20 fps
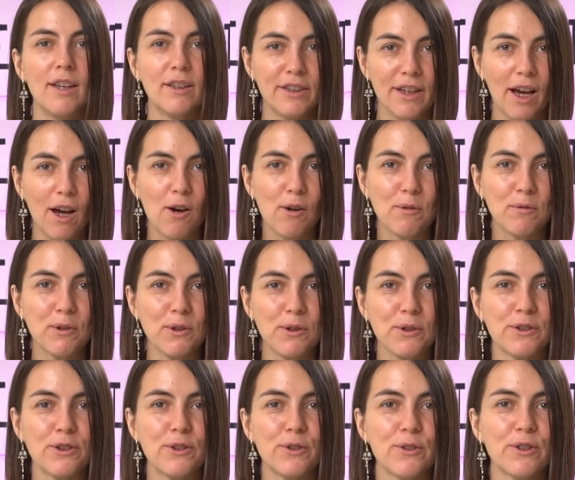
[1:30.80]
And now I'm
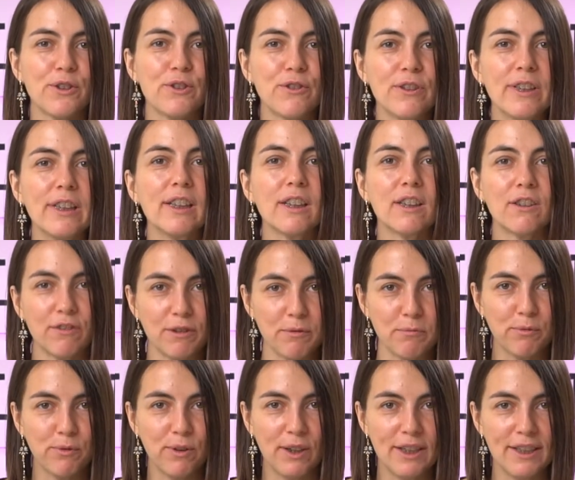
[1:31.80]
going to string a
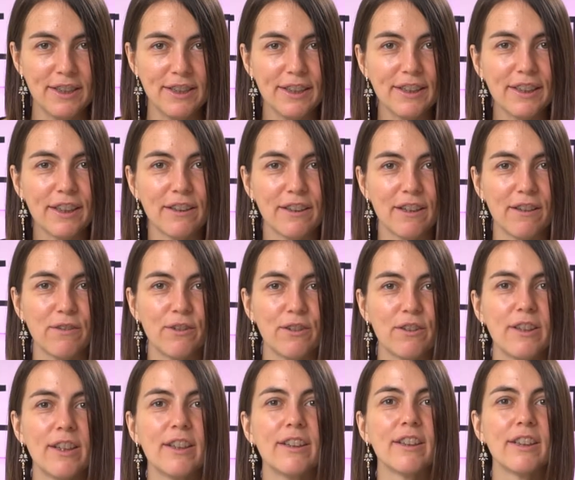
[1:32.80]
crimp finding and after
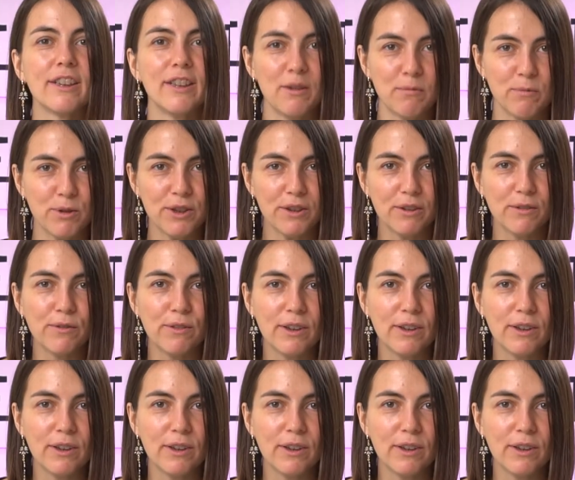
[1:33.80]
that a clamshell